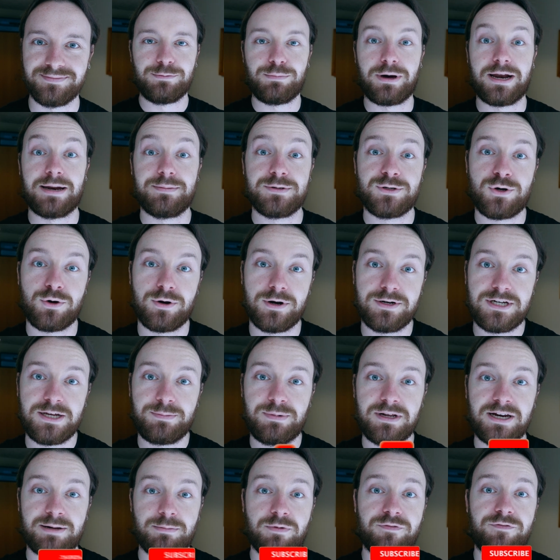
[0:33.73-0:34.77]
My name is Connor
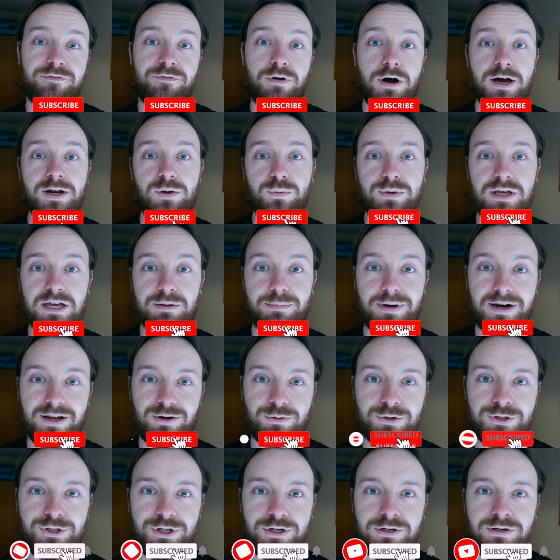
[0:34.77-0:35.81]
Dibblin, I'm a final year
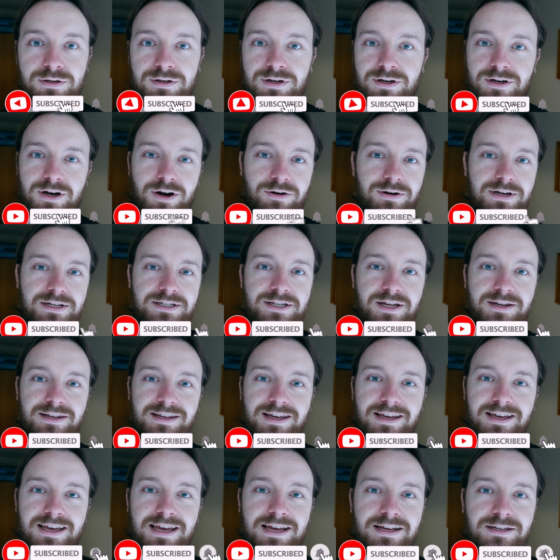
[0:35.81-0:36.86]
medical student, currently
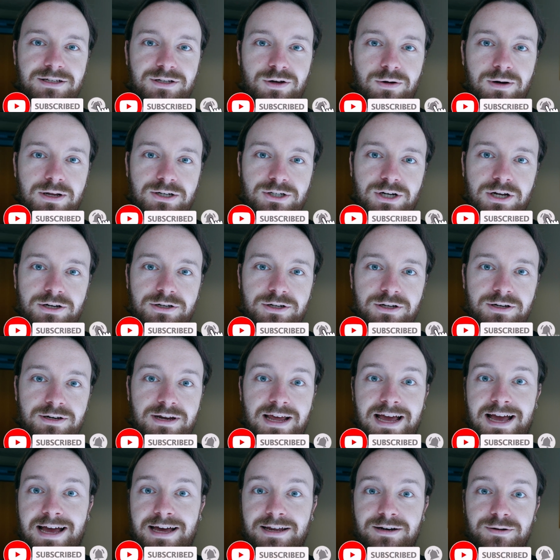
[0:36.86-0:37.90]
studying at King's College
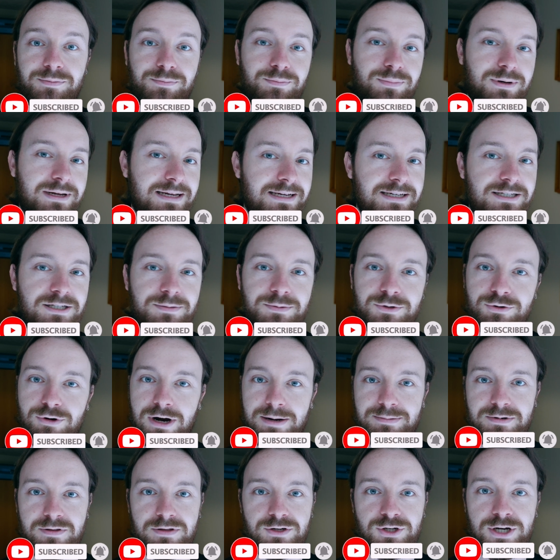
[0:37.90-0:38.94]
London, and please
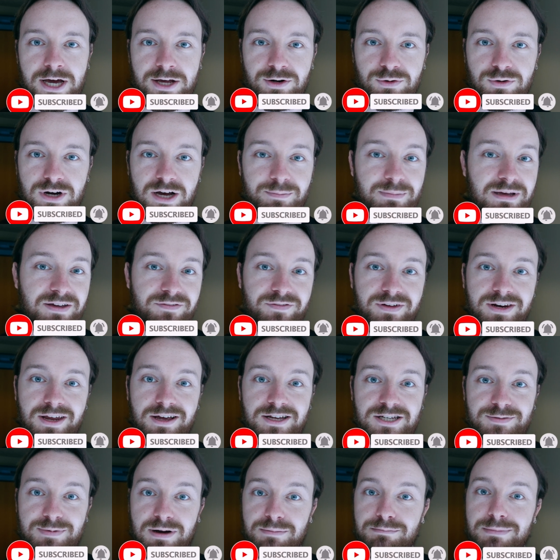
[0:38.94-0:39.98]
subscribe to the channel. I make
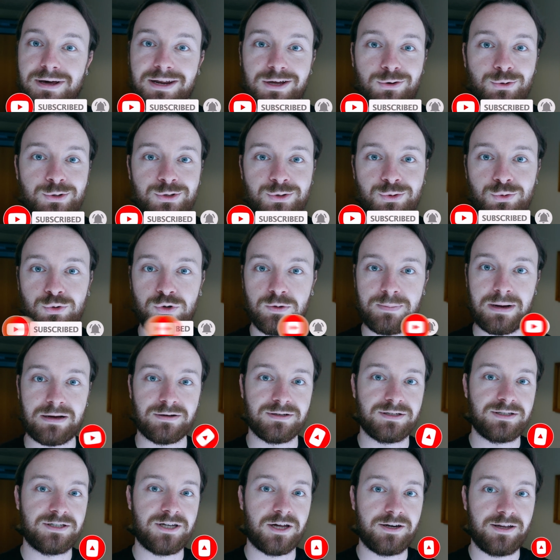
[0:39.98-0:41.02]
videos about medical school,
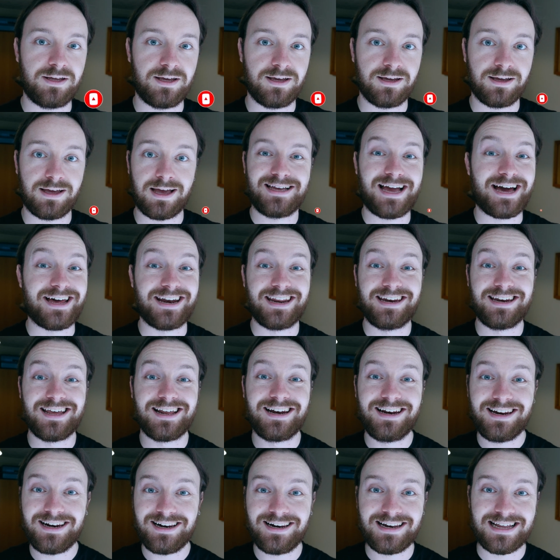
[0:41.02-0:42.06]
about studying, and in
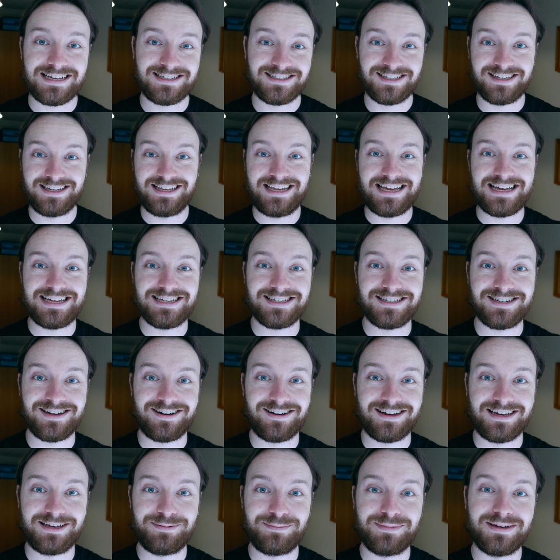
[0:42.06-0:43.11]
a little less than a year's
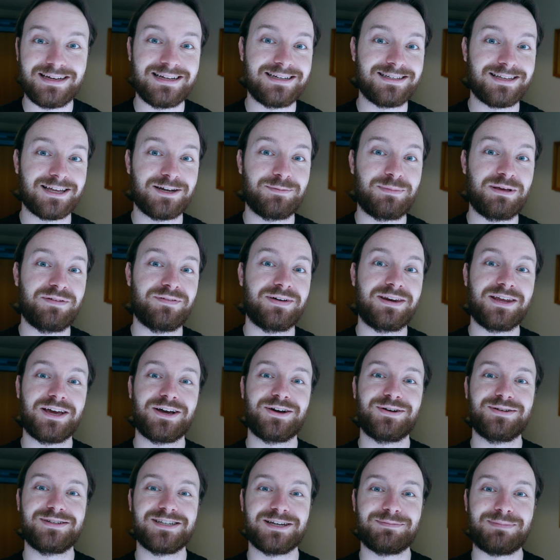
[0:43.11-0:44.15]
time, it's going to be
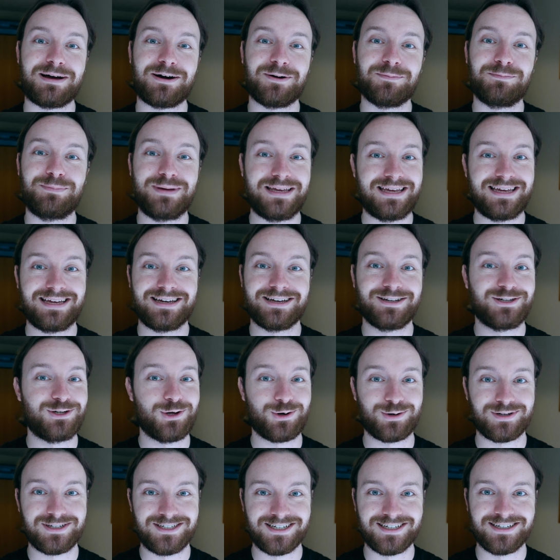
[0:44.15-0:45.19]
videos about being a
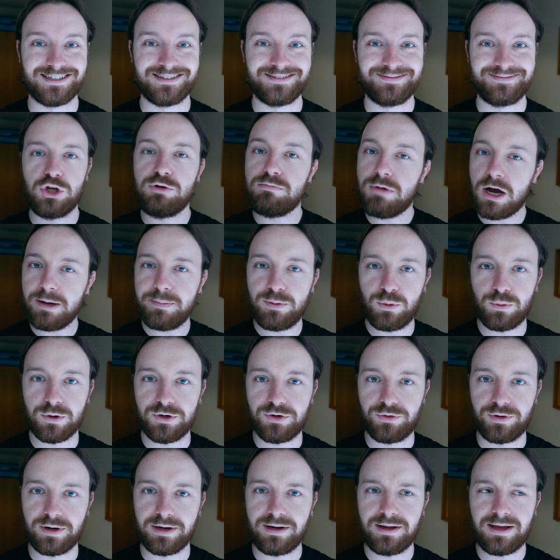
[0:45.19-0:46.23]
doctor. You might be
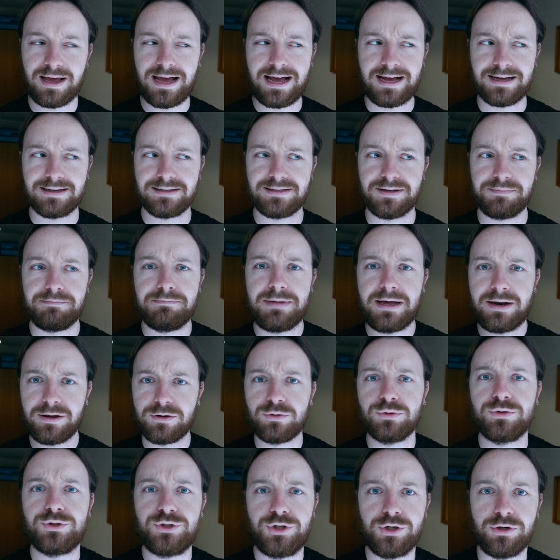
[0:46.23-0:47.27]
wondering, as a
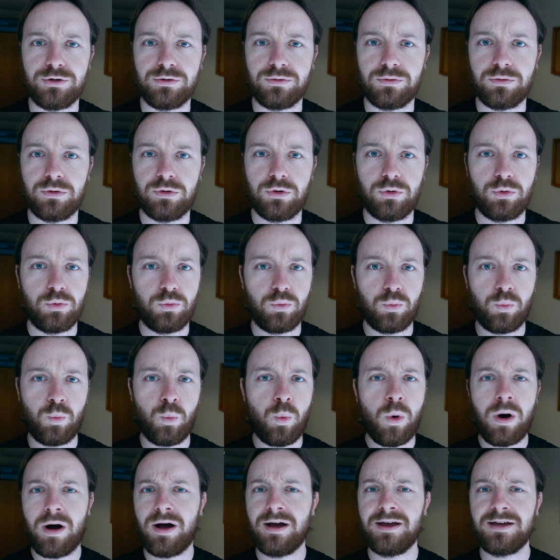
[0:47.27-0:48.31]
medical student,
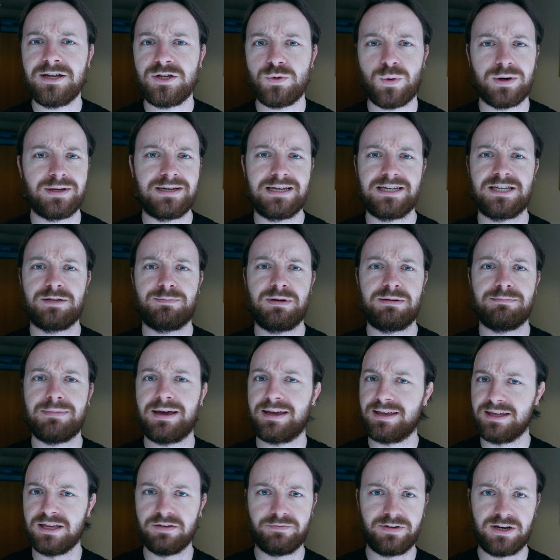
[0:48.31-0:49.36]
why do I need to be
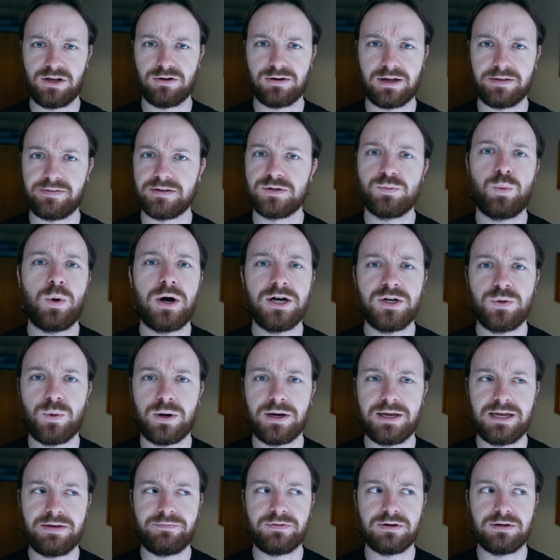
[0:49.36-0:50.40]
making a video like this? Why do
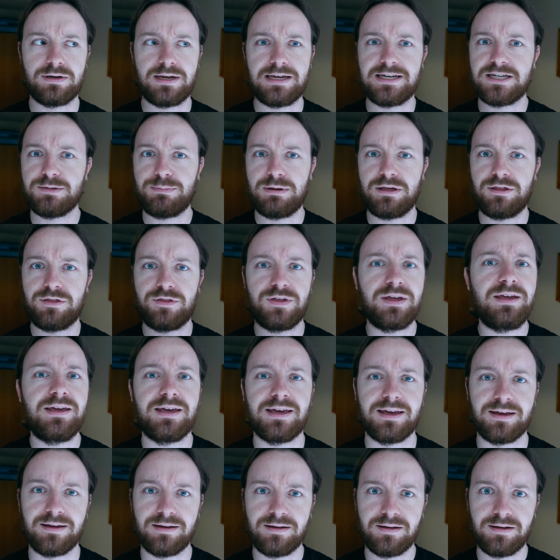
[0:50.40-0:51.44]
I even need to be
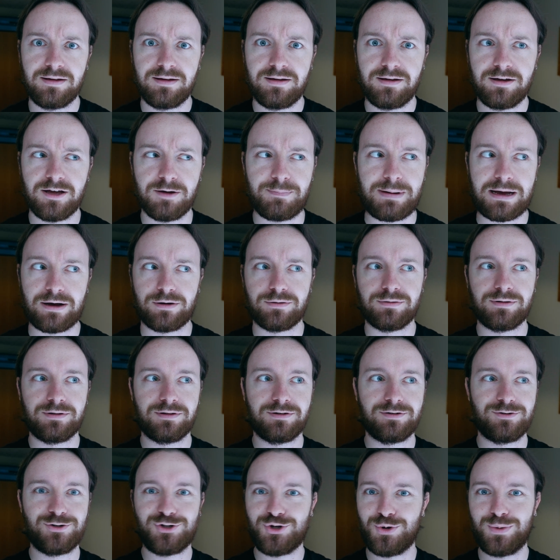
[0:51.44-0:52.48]
thinking about
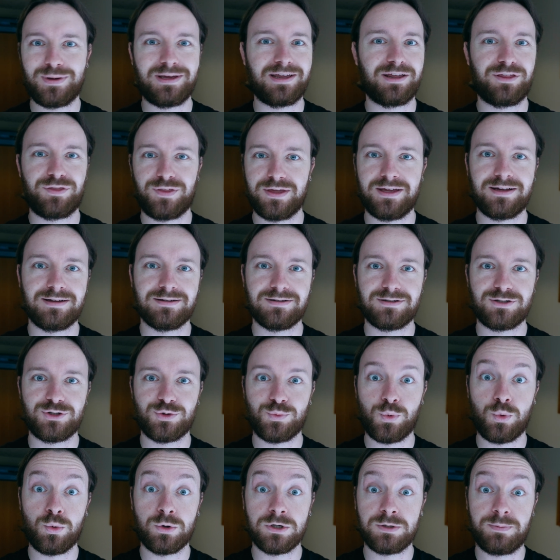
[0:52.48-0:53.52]
doing things
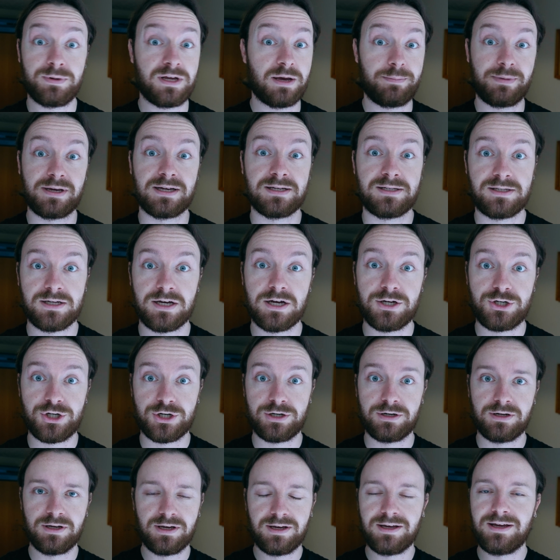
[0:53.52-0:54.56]
towards becoming a
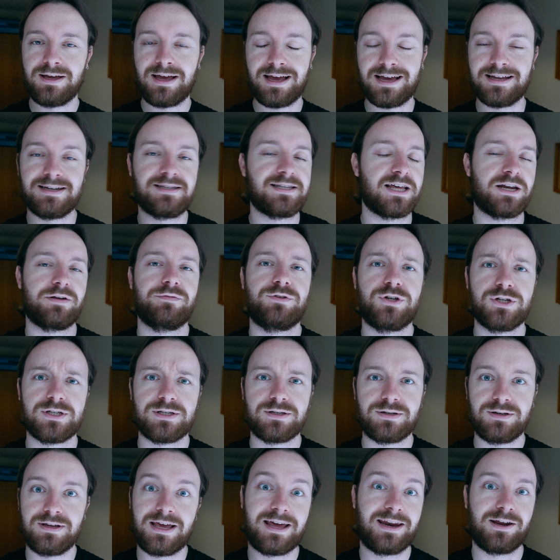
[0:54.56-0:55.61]
surgeon instead of
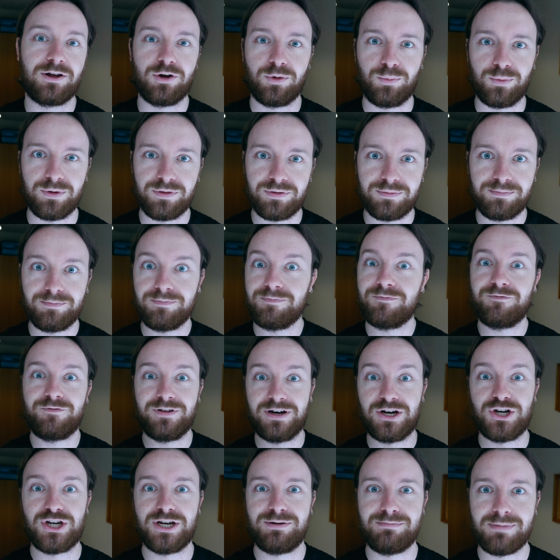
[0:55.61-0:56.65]
just getting on with
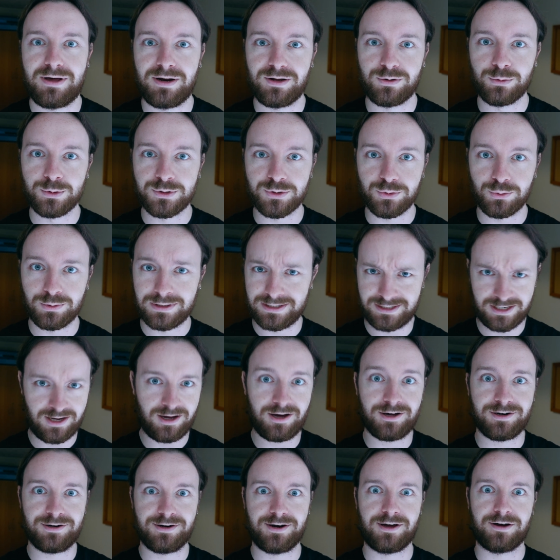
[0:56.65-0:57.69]
finishing medical school? It's
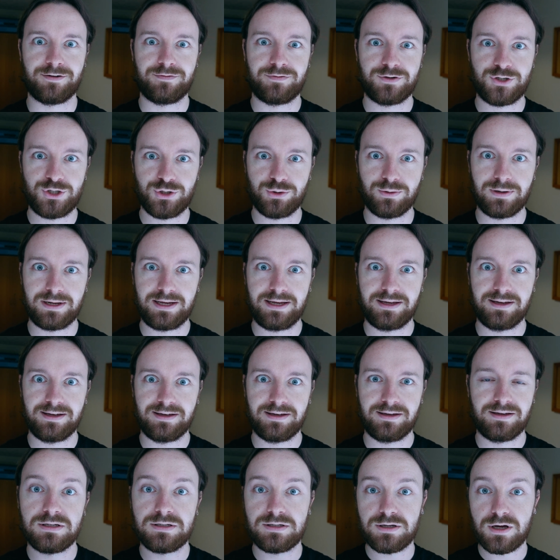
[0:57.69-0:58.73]
hard enough, surely.
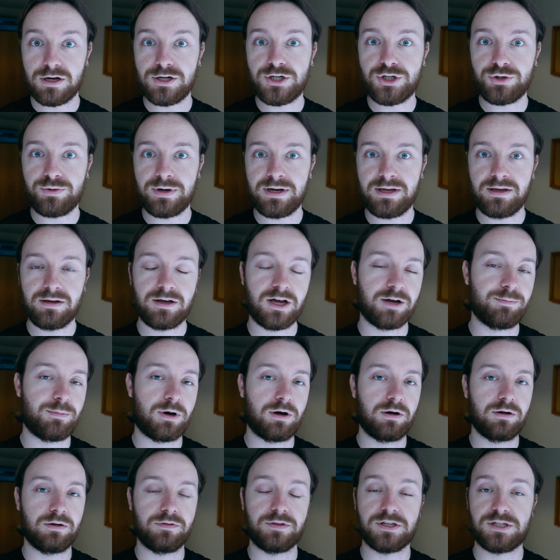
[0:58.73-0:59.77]
Surgery,
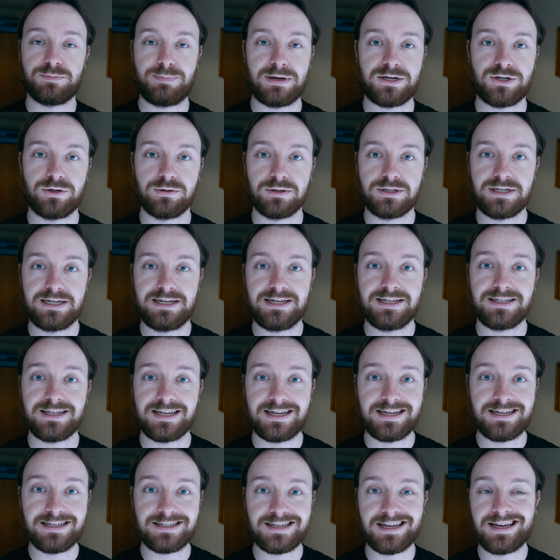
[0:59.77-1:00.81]
among the specialties,
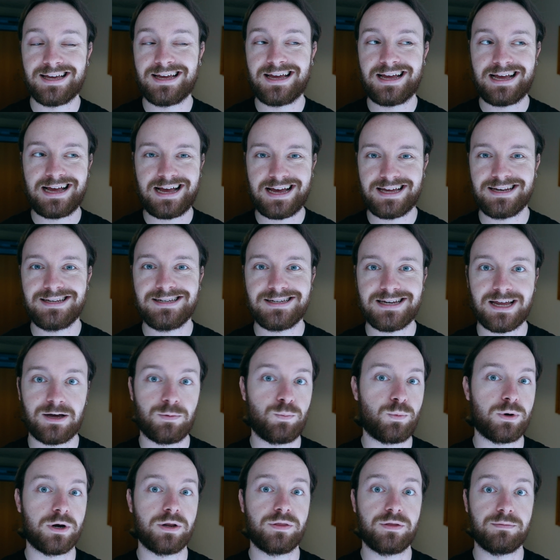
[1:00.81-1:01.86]
is hands
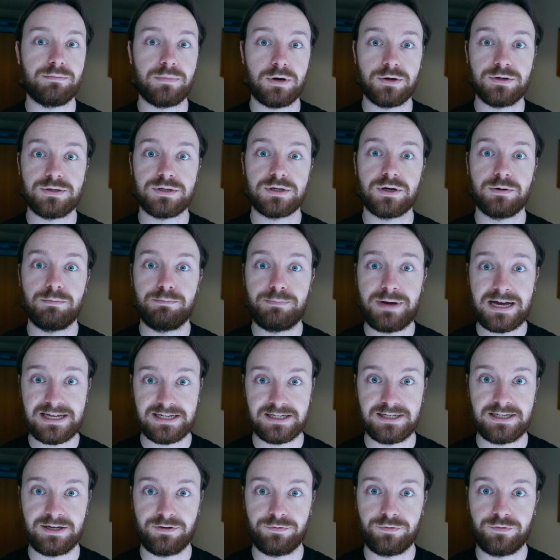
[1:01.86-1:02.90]
down one of the most
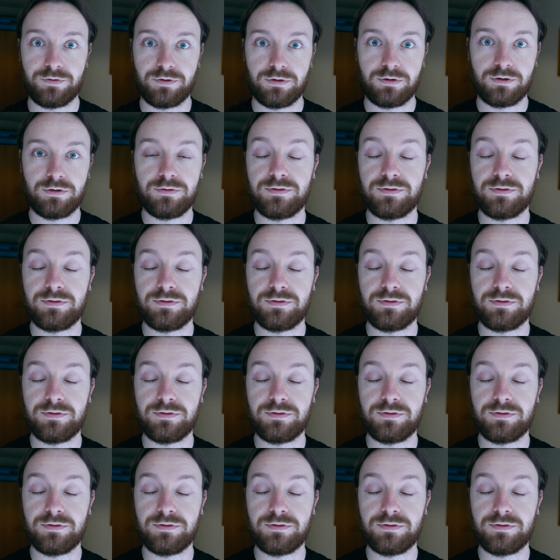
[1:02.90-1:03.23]
competitive.